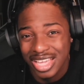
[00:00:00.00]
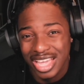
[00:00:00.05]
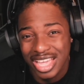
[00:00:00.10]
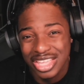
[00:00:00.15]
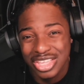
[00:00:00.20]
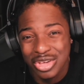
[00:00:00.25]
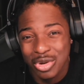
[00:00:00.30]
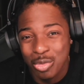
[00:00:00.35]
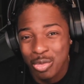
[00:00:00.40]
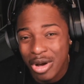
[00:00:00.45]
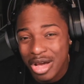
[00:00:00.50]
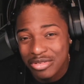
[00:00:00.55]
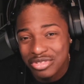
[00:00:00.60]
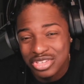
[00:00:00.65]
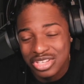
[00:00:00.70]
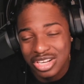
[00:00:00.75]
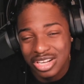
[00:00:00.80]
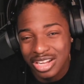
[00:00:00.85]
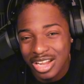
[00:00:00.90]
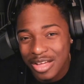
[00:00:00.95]
And your wife
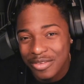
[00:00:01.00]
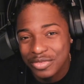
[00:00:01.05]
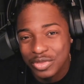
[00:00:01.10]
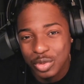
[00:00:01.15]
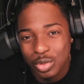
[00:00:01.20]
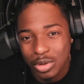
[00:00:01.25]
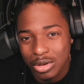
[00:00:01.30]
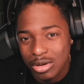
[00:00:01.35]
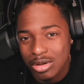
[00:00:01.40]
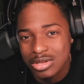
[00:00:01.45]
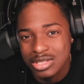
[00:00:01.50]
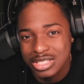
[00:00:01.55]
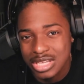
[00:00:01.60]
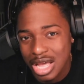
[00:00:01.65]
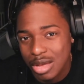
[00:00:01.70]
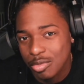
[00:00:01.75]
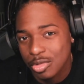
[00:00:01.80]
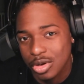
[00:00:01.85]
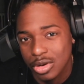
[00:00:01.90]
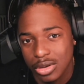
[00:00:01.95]
should have left you a long
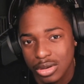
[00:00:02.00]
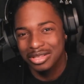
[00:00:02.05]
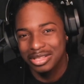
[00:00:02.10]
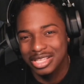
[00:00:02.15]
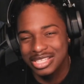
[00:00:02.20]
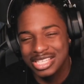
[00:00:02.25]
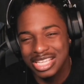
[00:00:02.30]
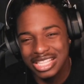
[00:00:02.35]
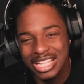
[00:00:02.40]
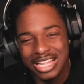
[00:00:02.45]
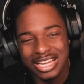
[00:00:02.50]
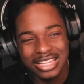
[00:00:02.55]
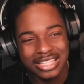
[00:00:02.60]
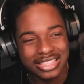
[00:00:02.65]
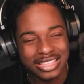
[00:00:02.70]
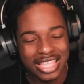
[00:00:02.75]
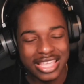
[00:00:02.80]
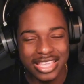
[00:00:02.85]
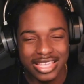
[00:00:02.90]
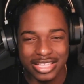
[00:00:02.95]
time ago. There's a lot
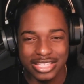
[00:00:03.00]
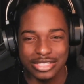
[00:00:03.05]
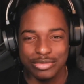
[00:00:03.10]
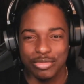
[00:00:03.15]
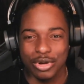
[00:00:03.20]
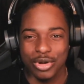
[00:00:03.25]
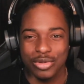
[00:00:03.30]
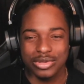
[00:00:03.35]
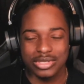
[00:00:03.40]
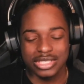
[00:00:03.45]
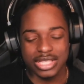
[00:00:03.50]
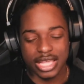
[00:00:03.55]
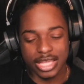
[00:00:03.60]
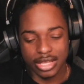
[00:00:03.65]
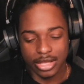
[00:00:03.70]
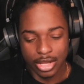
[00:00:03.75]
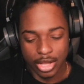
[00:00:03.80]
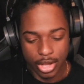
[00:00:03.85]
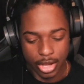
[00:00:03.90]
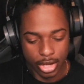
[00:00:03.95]
of things, bro. It's
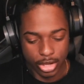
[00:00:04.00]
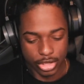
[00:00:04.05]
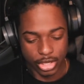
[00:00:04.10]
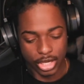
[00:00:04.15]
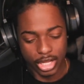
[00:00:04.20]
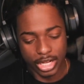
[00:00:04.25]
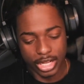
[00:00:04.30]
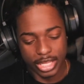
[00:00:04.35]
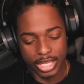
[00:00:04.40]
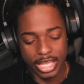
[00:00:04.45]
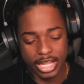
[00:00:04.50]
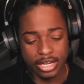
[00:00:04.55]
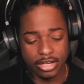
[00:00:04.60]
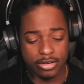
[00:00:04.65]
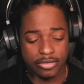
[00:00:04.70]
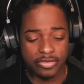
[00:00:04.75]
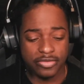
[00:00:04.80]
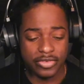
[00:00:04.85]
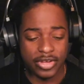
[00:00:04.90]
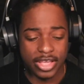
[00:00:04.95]
like, you're gonna get
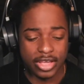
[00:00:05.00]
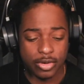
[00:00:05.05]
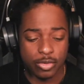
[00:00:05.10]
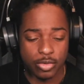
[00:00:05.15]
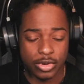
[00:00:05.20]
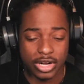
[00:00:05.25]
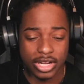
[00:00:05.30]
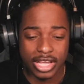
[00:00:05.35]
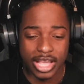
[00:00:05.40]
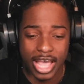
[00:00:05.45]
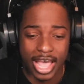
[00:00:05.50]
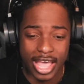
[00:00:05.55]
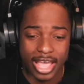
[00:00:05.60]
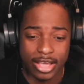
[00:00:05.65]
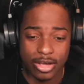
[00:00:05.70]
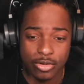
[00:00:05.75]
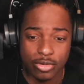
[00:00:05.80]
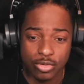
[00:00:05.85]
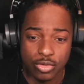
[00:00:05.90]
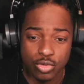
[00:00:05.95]
in a fight with a
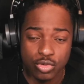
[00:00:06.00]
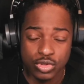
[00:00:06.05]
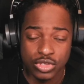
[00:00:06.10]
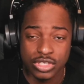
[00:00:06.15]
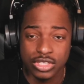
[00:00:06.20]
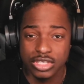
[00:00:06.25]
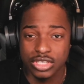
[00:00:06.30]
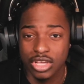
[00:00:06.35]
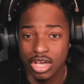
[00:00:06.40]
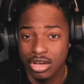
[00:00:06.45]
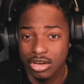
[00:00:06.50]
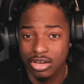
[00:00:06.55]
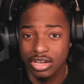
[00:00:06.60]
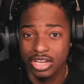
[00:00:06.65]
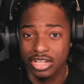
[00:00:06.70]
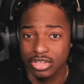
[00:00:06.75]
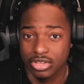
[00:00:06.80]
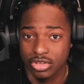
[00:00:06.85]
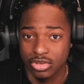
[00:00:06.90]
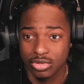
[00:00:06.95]
guy who's younger
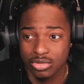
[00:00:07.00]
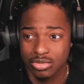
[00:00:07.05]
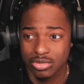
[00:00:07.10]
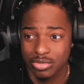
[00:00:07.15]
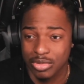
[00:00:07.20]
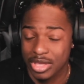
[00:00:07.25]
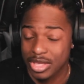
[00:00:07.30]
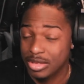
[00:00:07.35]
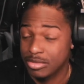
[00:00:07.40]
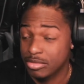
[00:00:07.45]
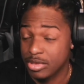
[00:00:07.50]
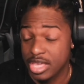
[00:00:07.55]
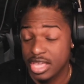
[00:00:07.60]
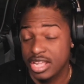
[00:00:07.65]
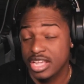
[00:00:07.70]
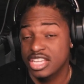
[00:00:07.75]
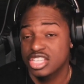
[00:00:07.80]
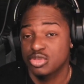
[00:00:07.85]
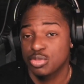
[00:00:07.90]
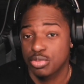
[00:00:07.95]
than you,
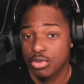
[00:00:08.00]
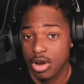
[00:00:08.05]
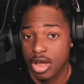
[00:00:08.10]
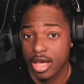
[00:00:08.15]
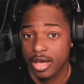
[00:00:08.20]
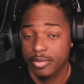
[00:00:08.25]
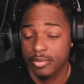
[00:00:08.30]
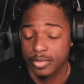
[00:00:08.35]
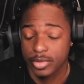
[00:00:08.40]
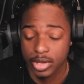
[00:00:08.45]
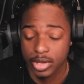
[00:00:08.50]
in his prime.